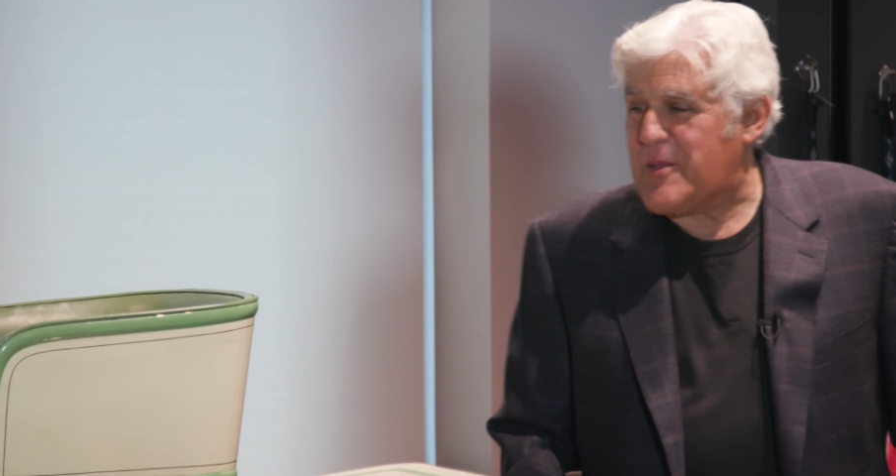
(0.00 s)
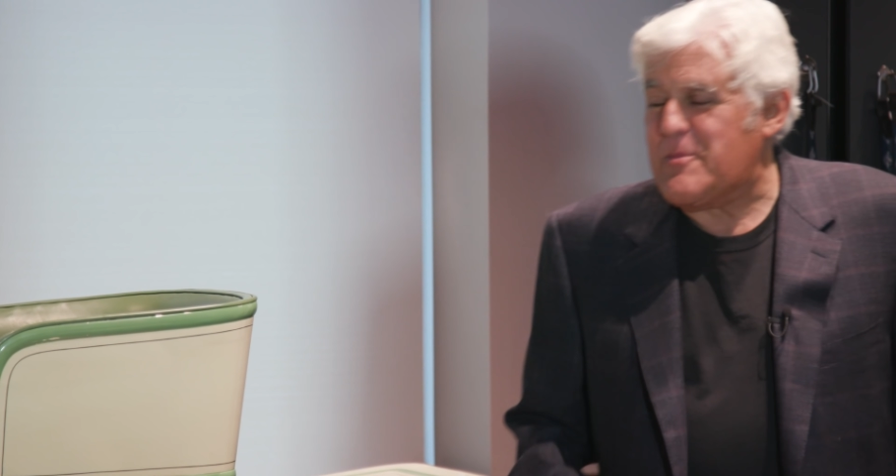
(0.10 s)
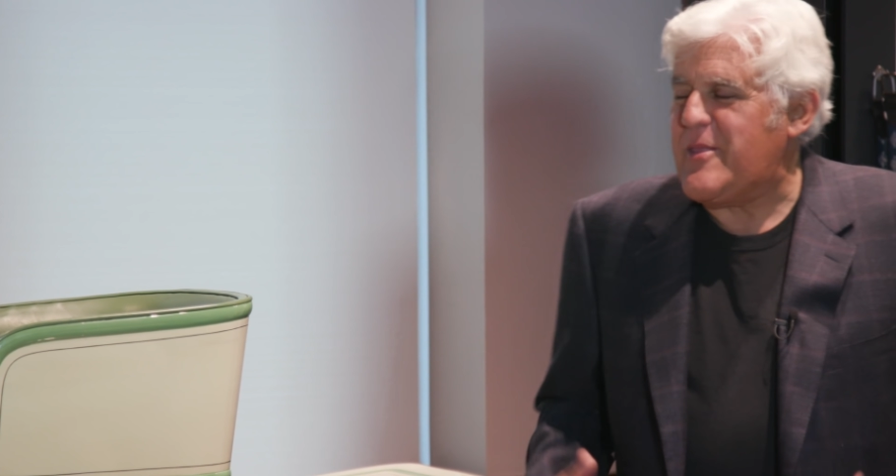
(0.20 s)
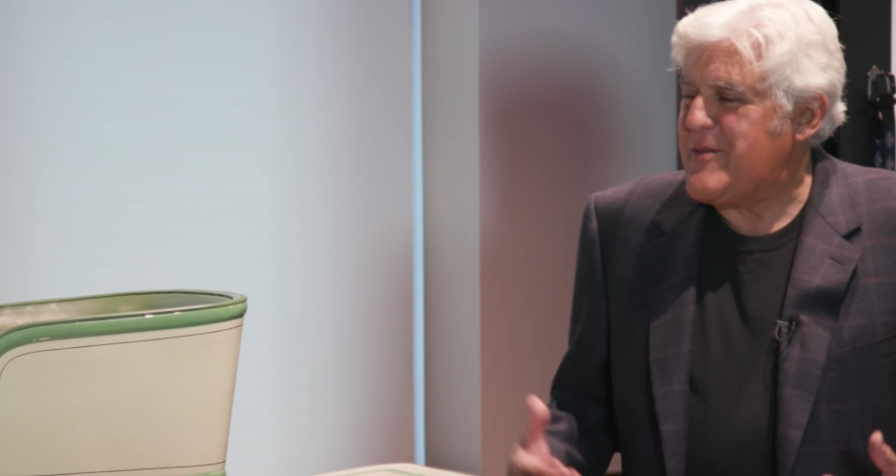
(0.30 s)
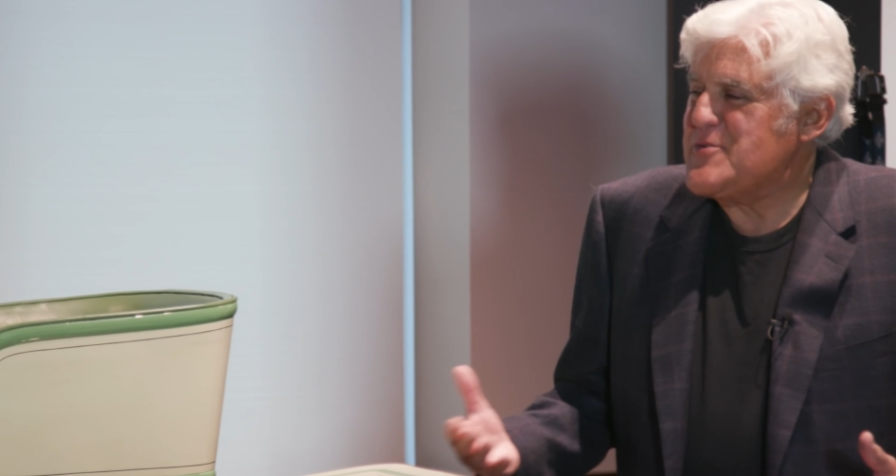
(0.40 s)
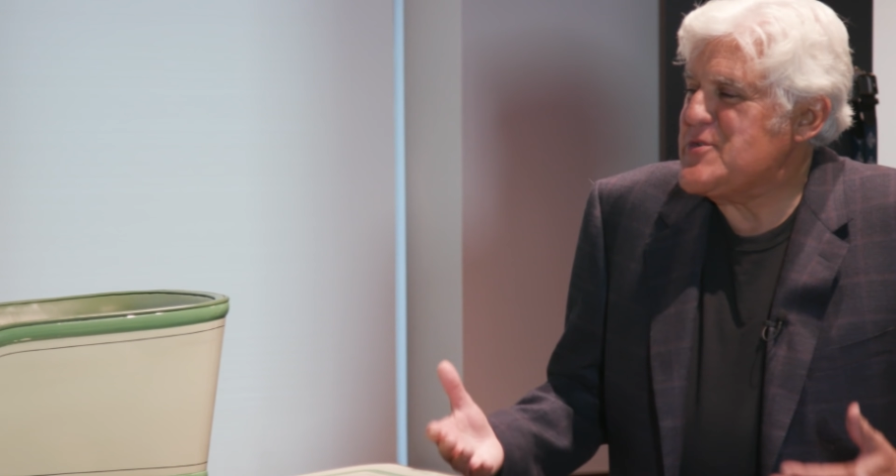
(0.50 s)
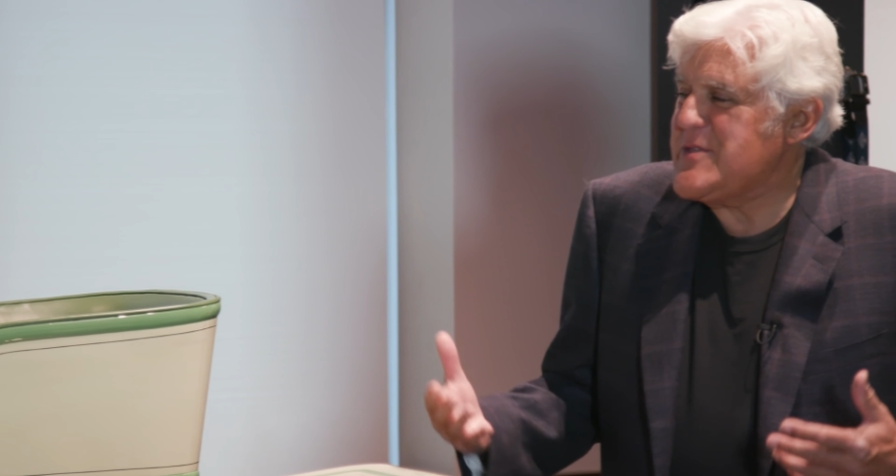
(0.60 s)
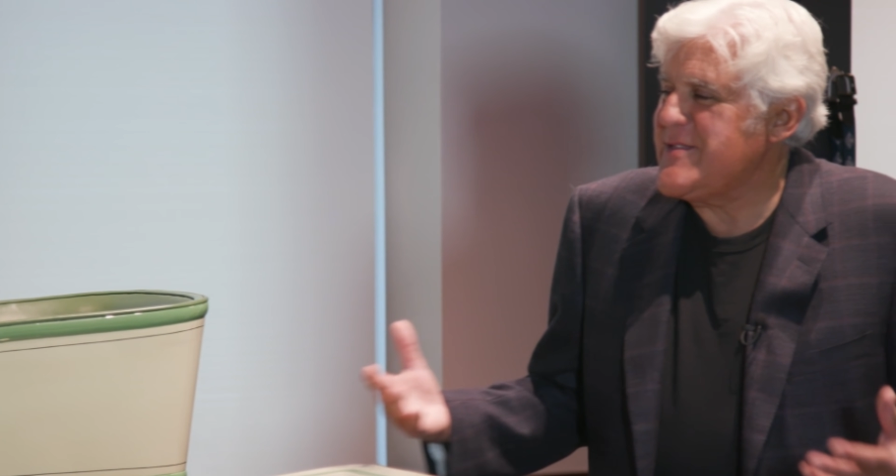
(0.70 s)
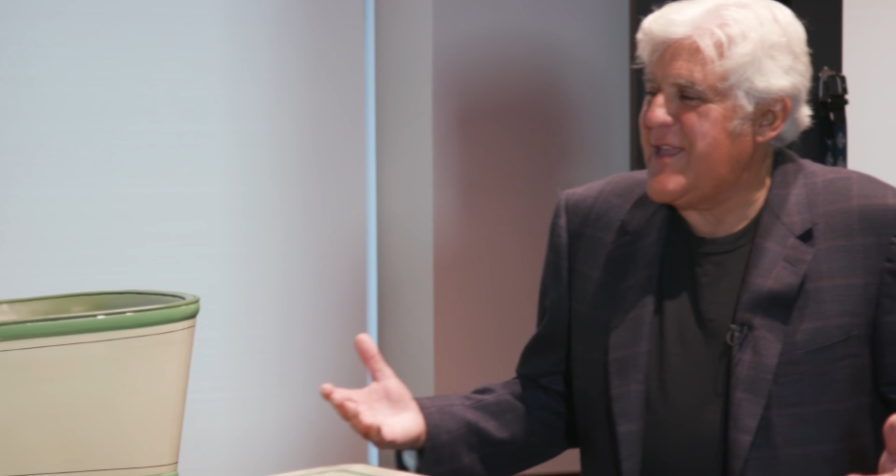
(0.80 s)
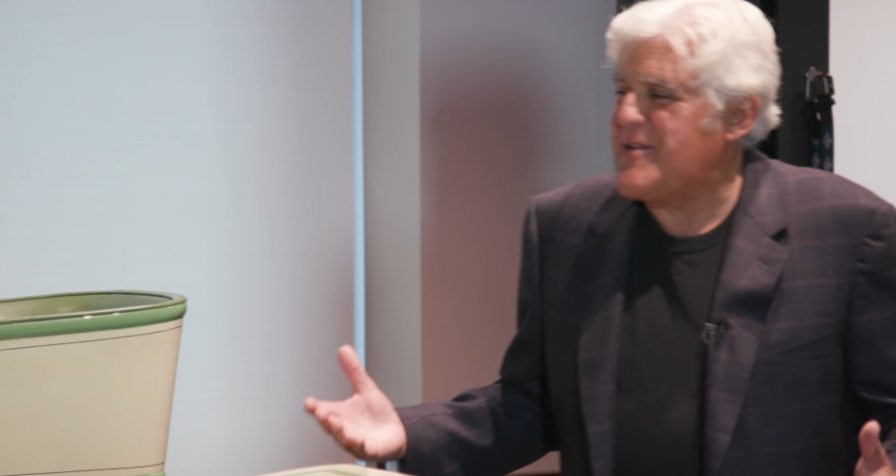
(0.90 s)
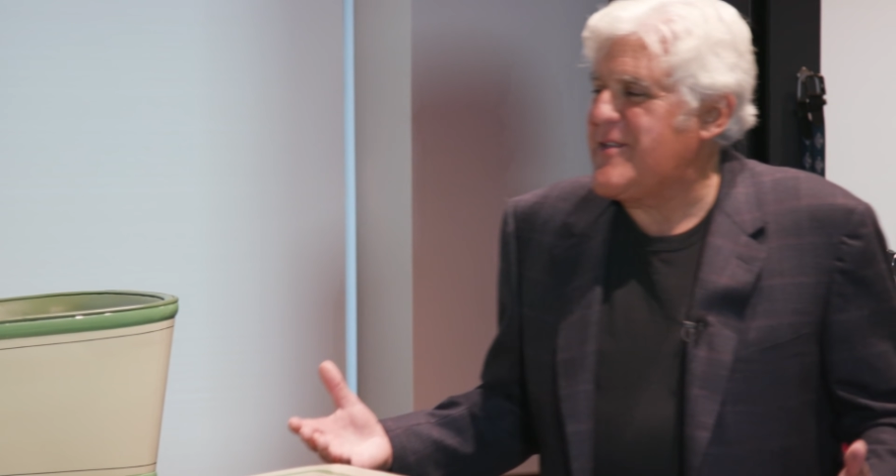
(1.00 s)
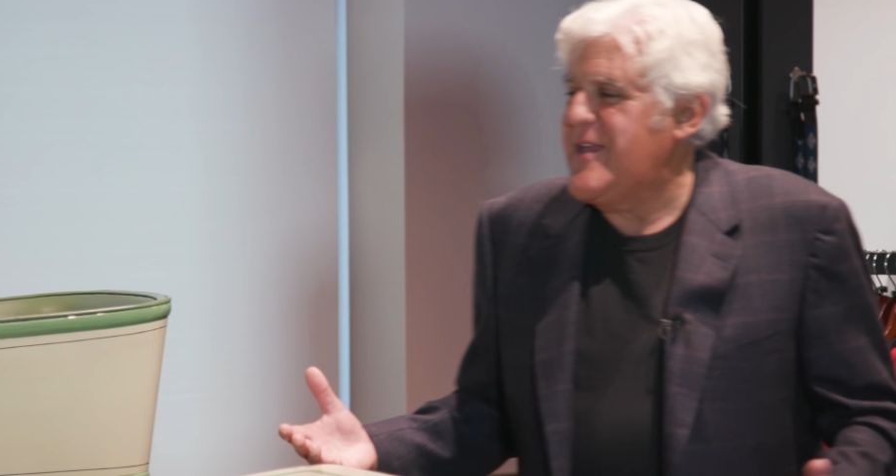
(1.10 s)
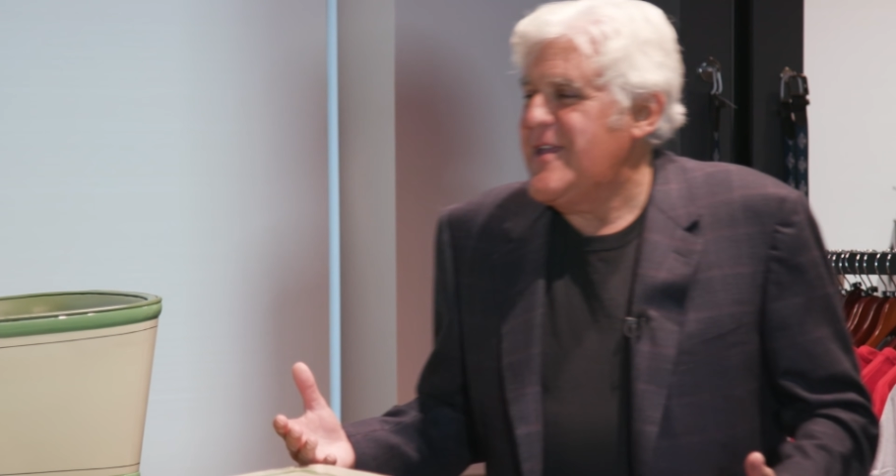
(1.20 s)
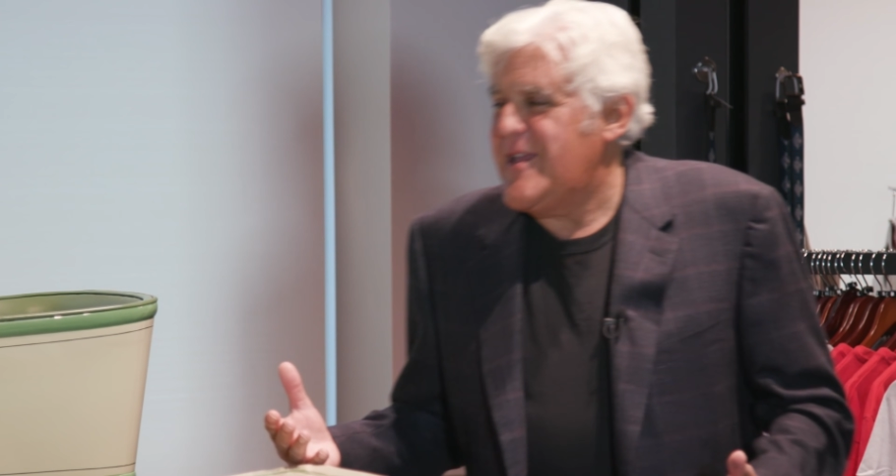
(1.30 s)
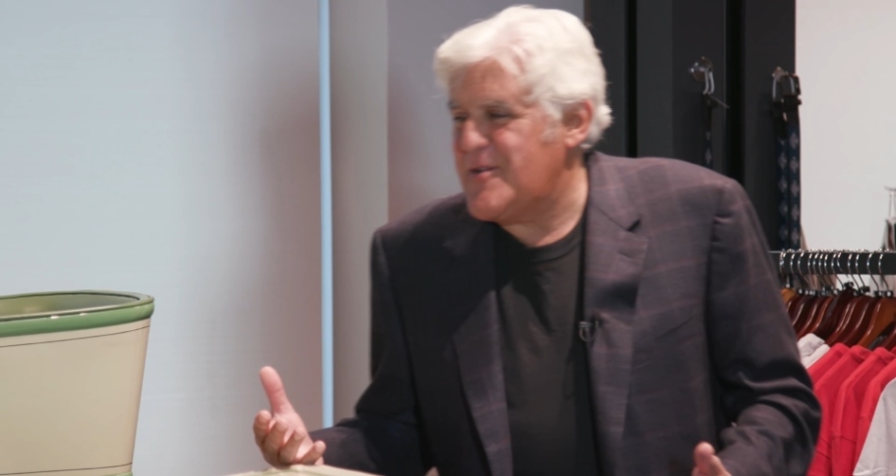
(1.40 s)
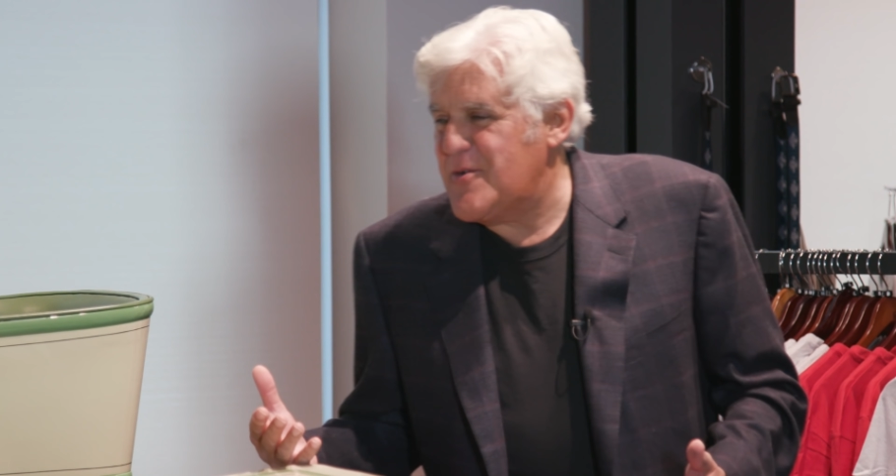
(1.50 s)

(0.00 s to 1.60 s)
I mean, it was just like, it